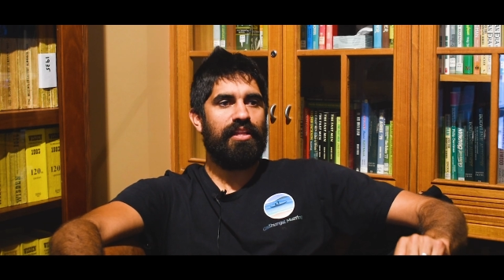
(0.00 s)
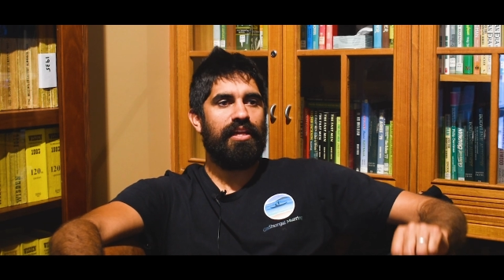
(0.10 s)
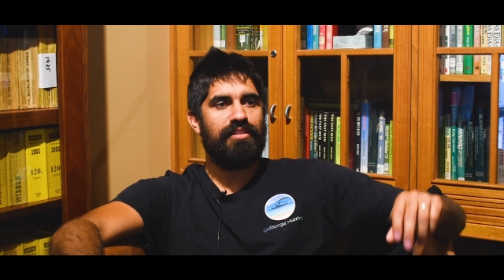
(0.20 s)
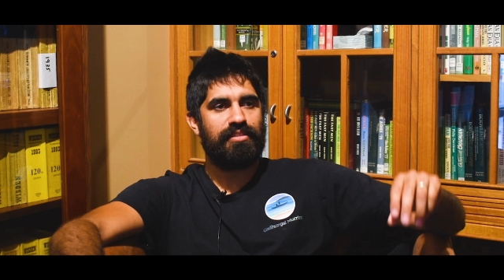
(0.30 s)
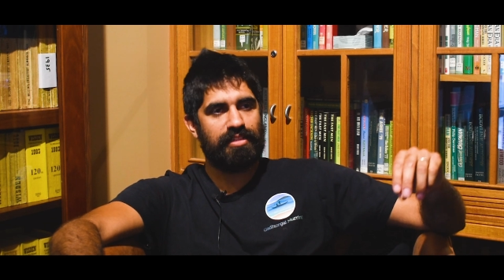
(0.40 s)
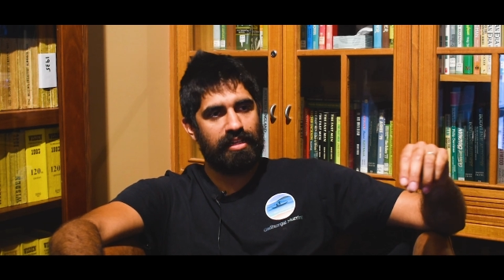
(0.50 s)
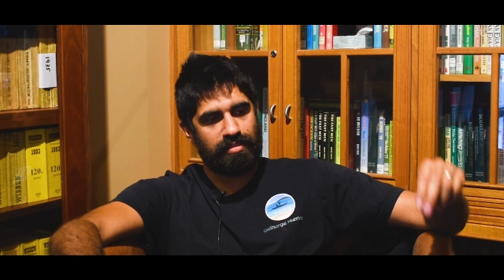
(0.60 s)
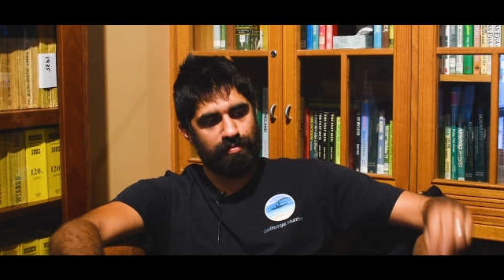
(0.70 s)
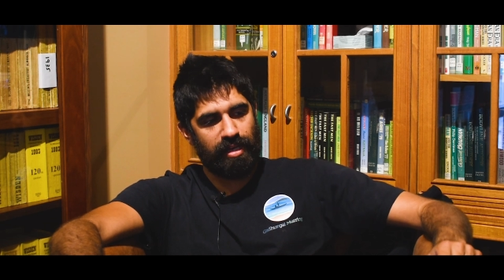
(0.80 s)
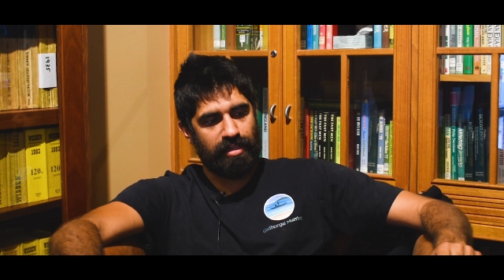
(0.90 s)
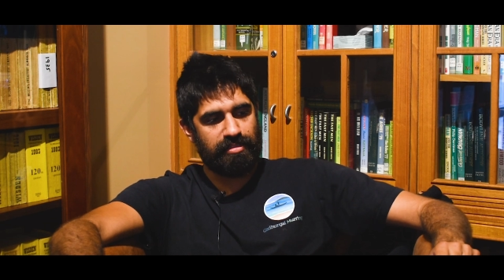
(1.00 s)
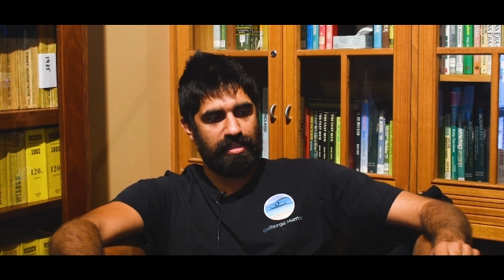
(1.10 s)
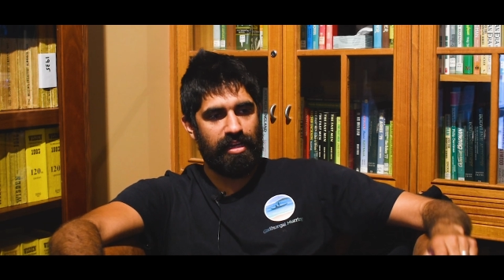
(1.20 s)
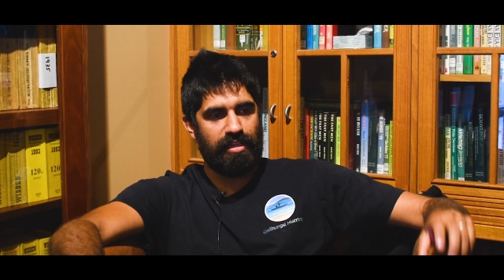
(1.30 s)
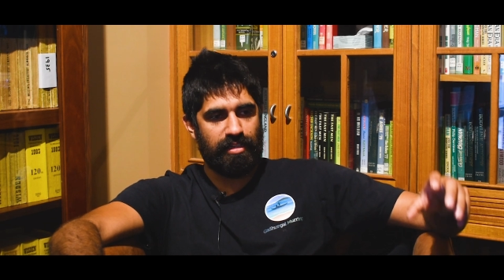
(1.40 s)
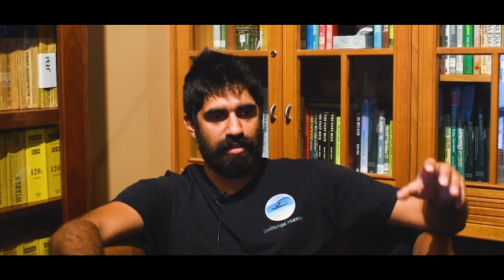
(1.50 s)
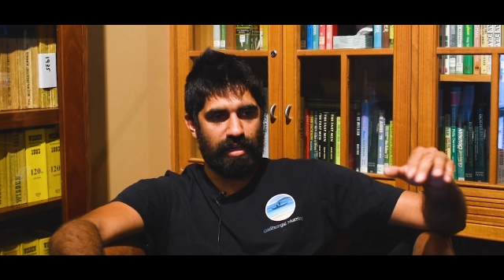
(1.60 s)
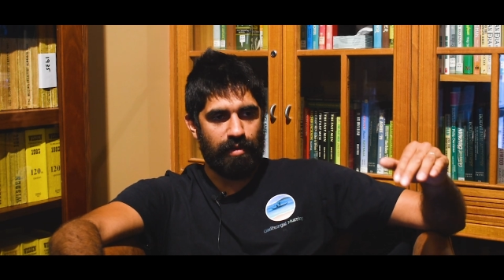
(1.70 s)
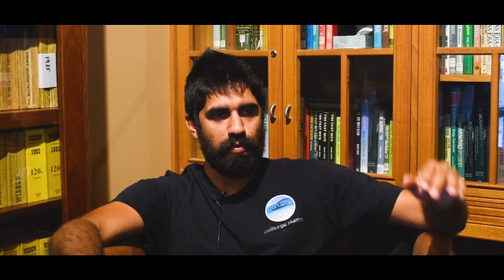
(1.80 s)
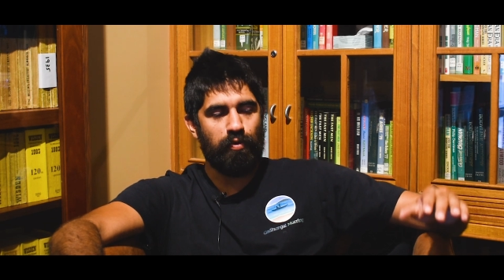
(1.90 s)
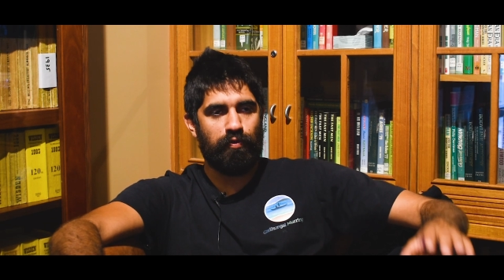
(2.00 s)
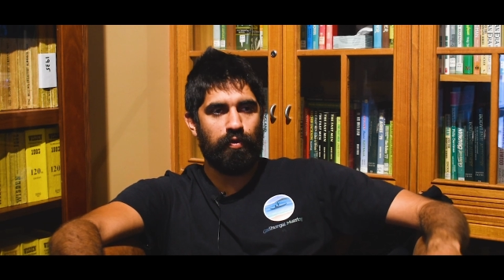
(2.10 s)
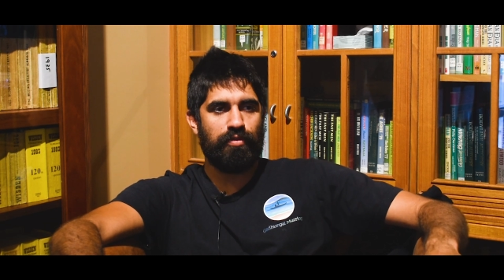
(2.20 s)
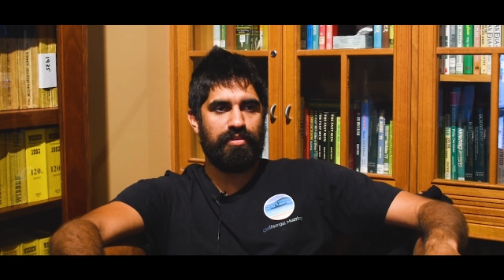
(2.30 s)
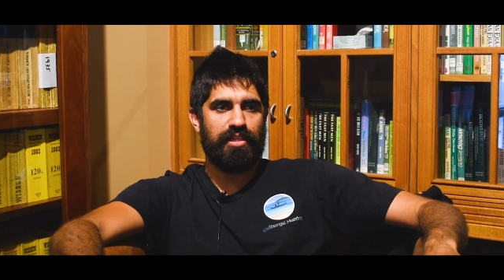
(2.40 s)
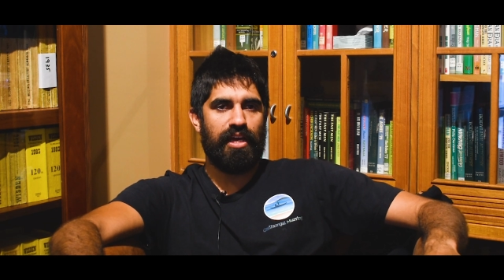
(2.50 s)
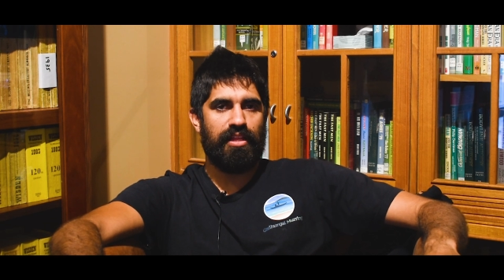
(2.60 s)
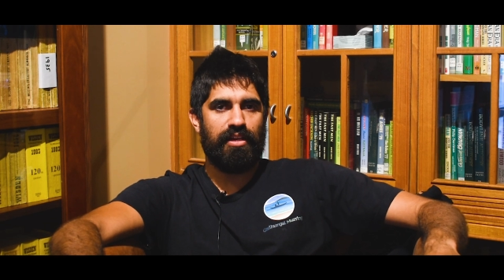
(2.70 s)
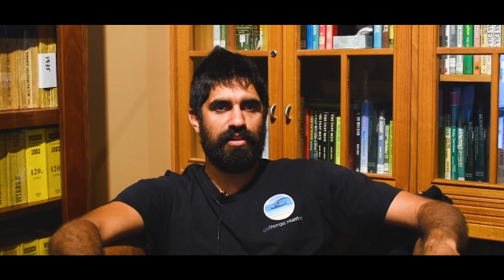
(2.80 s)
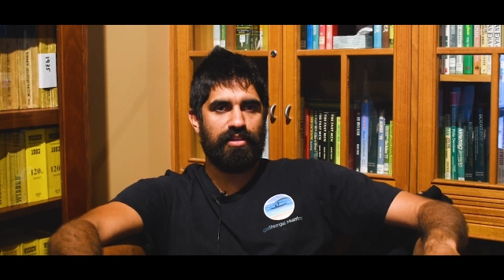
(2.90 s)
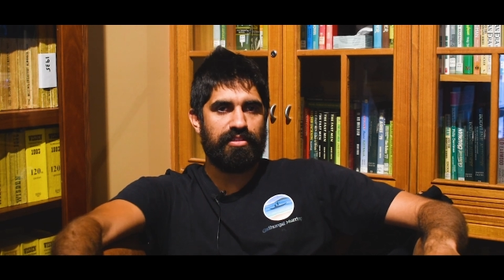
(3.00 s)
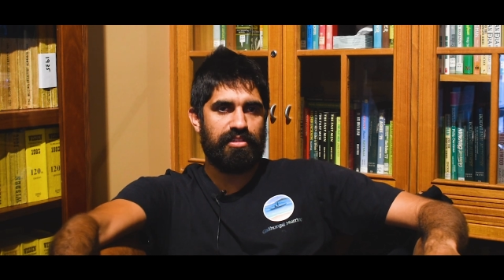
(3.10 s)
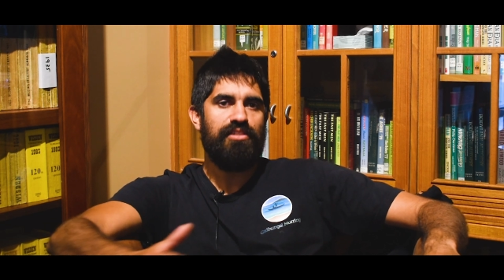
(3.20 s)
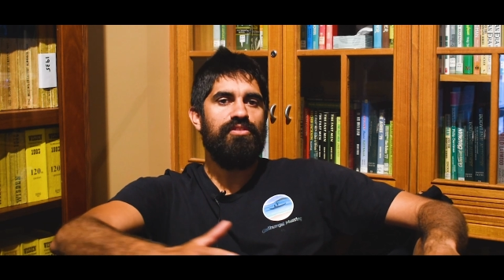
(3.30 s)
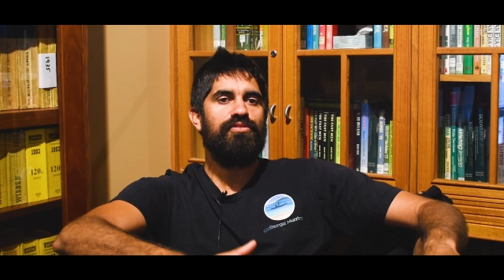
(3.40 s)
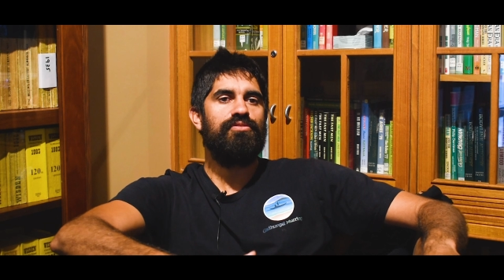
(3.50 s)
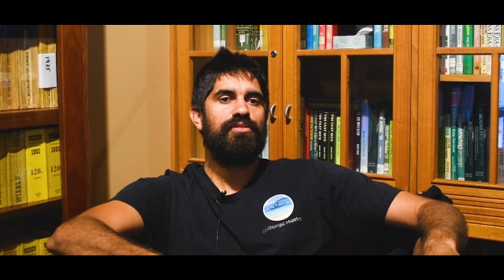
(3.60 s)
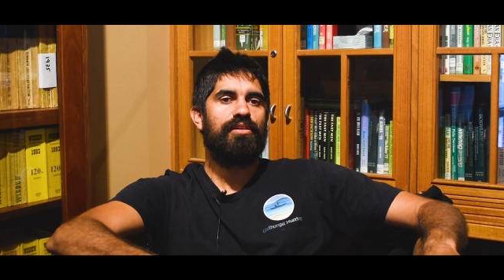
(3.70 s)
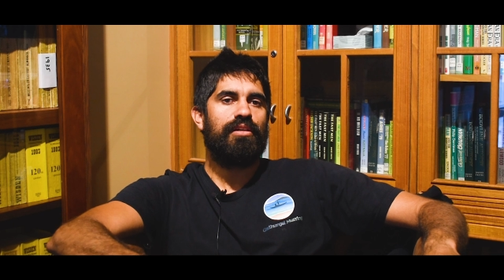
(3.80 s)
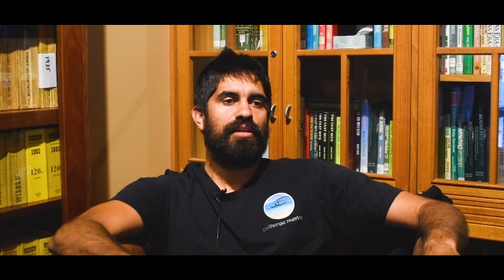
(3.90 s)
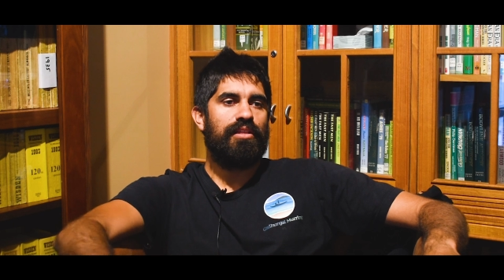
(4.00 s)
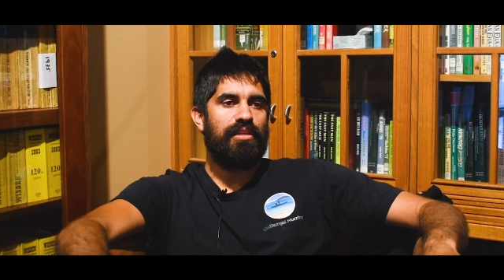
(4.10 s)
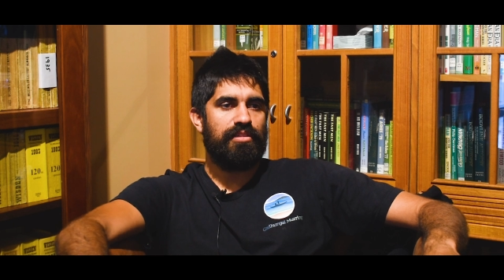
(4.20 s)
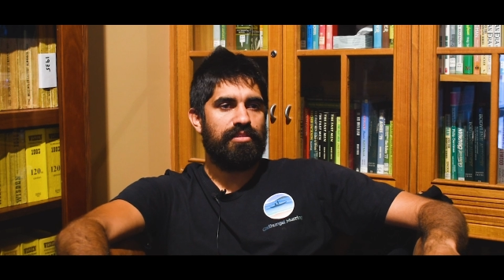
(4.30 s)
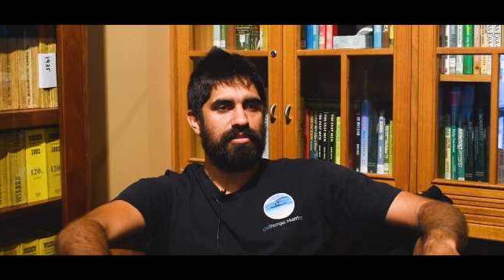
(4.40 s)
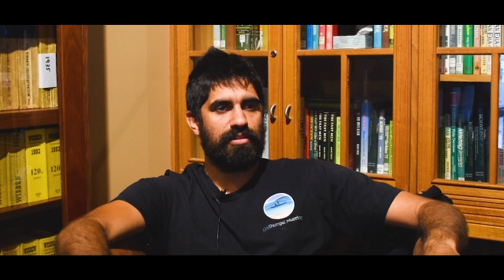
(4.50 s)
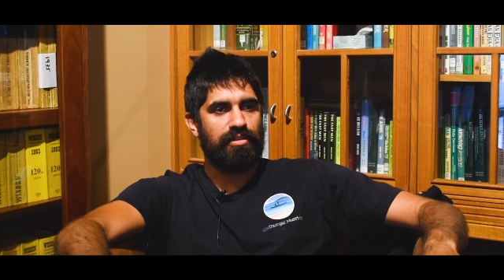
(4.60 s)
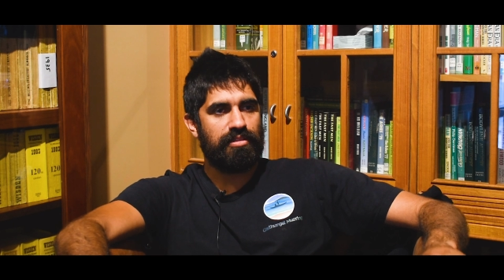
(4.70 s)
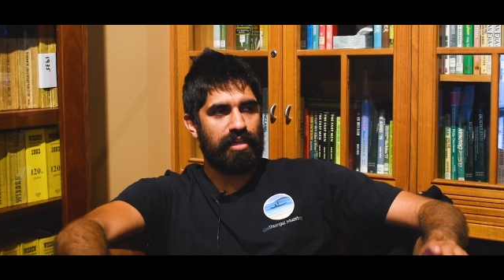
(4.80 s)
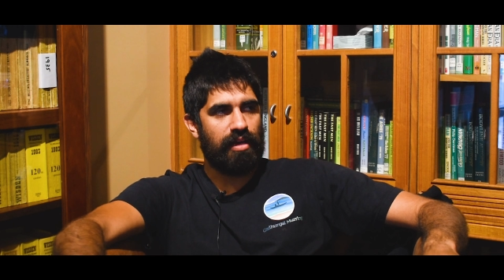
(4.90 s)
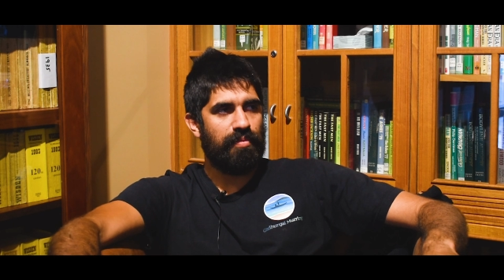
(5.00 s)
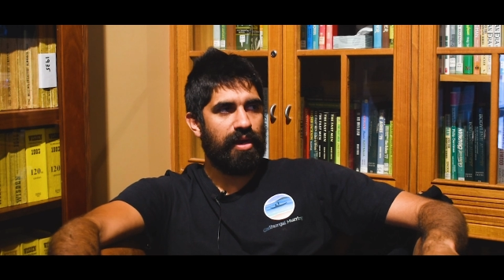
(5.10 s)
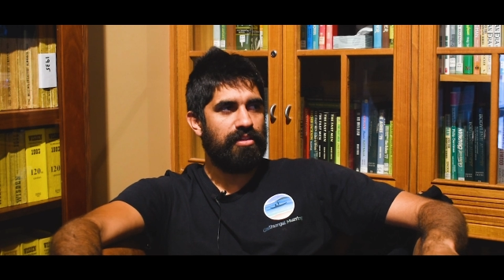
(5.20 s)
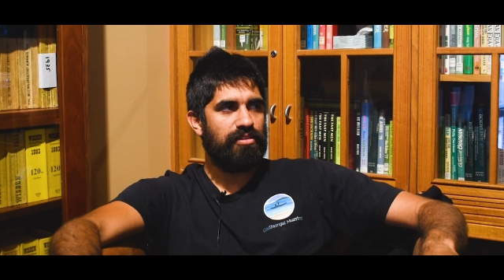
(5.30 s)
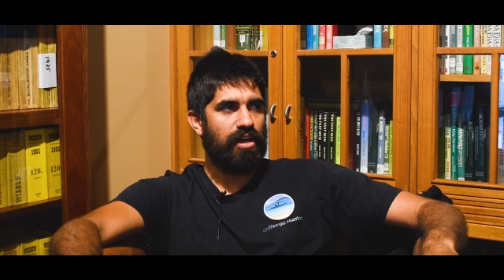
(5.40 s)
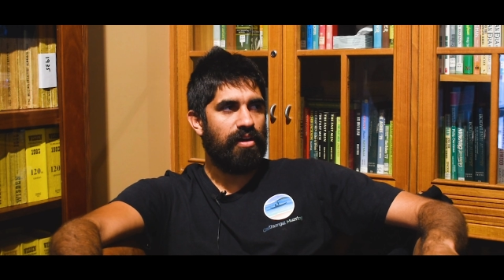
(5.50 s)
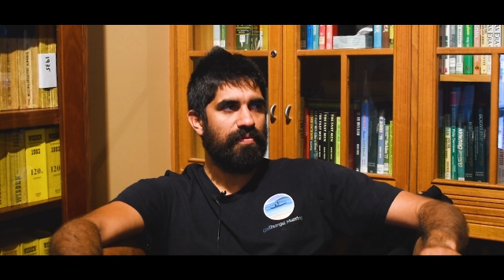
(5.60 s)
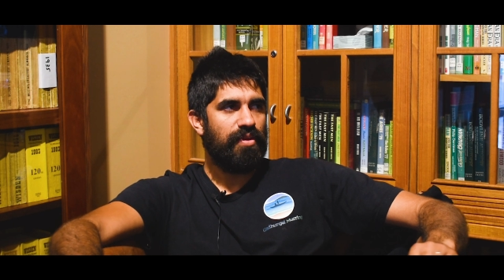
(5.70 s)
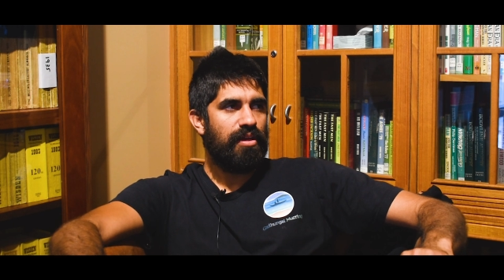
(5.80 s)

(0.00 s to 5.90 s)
Let's make a stand and move forward together and continue this on the same page. So